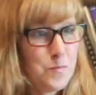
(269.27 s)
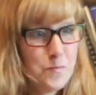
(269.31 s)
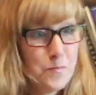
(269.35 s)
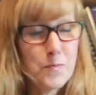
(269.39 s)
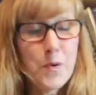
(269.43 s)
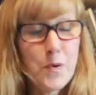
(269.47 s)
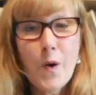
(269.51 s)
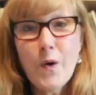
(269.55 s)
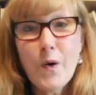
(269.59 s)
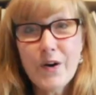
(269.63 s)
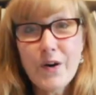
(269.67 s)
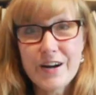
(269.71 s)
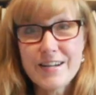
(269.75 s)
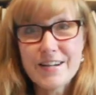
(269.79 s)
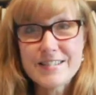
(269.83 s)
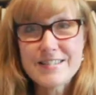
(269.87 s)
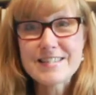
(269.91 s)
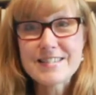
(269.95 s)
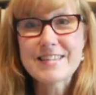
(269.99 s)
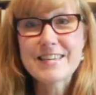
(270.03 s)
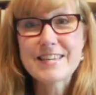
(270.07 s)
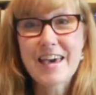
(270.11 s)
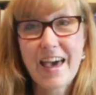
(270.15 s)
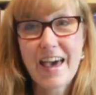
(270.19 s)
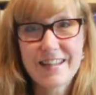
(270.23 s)

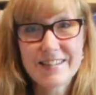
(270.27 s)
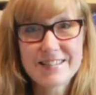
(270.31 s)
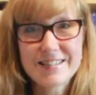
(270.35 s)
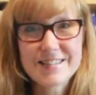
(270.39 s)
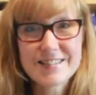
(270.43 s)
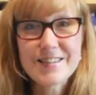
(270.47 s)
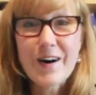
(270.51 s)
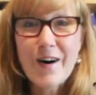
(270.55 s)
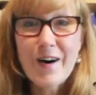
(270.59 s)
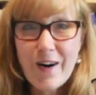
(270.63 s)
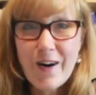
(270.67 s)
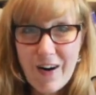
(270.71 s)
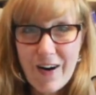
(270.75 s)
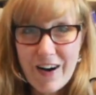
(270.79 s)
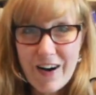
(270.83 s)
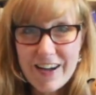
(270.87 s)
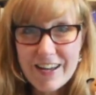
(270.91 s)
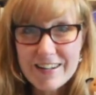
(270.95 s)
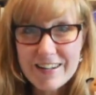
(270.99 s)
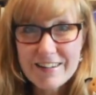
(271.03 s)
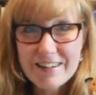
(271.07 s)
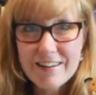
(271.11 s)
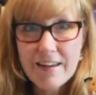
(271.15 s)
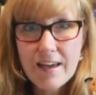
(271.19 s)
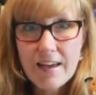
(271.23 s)
Boris gets
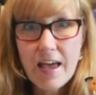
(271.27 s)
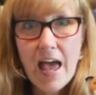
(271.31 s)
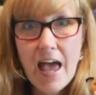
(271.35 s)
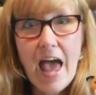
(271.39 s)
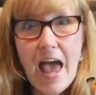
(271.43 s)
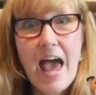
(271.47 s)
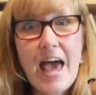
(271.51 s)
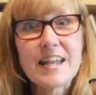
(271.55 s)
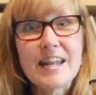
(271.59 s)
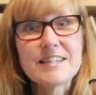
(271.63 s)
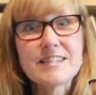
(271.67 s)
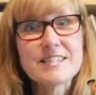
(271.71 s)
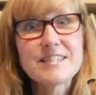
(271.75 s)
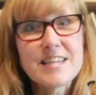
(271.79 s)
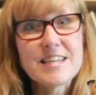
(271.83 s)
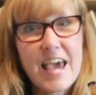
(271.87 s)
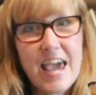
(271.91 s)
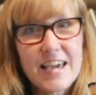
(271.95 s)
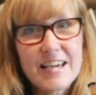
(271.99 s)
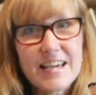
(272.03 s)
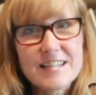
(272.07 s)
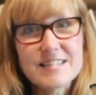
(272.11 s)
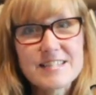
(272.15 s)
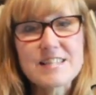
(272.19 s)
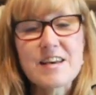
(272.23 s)
on and
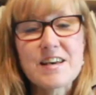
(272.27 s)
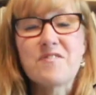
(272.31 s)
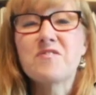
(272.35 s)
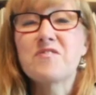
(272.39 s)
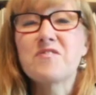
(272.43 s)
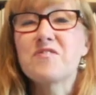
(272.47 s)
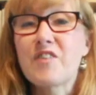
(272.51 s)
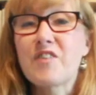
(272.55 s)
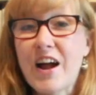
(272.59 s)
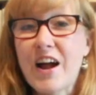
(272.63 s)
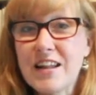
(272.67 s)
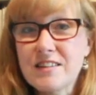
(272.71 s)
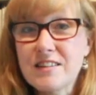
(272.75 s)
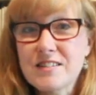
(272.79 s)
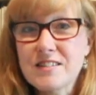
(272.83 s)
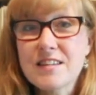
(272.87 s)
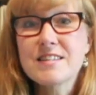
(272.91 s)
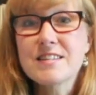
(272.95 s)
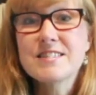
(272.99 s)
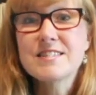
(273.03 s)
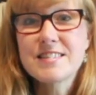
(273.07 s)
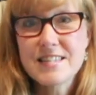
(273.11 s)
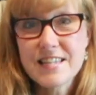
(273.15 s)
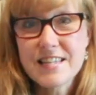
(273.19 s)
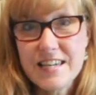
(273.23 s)
takes a front
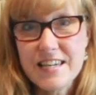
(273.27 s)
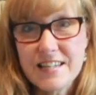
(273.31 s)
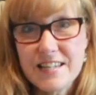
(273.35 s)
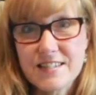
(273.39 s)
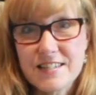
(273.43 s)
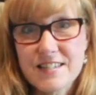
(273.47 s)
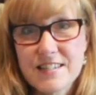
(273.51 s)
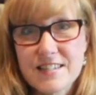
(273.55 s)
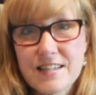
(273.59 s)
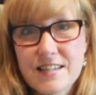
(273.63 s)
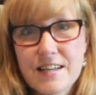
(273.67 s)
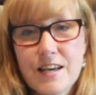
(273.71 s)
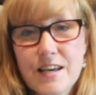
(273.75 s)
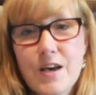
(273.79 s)
seat.